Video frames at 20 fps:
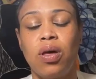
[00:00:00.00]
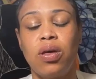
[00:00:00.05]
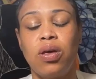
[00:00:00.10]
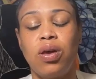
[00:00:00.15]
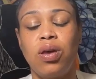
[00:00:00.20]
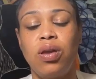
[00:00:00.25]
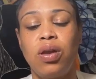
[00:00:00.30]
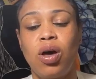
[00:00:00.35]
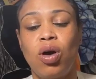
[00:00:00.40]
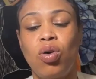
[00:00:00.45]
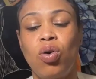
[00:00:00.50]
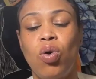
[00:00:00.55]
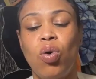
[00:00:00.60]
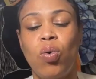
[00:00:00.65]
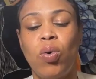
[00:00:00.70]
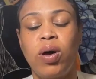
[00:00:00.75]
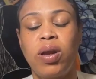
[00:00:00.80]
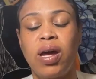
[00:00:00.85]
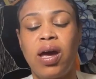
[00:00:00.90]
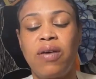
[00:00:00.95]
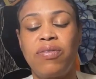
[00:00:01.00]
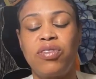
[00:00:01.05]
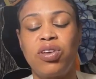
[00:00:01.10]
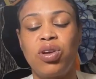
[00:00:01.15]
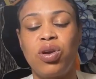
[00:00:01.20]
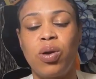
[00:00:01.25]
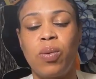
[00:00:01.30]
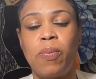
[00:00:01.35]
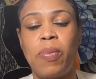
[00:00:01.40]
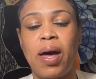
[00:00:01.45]
You know, going after
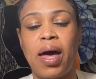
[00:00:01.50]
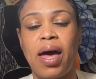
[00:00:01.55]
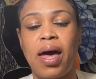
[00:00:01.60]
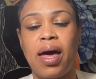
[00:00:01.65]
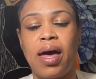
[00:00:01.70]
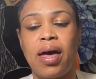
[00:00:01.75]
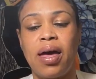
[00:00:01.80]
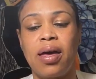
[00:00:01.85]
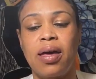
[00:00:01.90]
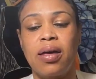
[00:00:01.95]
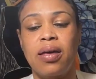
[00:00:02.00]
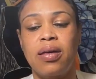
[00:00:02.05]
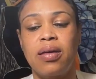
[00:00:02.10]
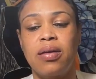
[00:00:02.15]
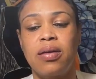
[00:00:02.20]
your bag.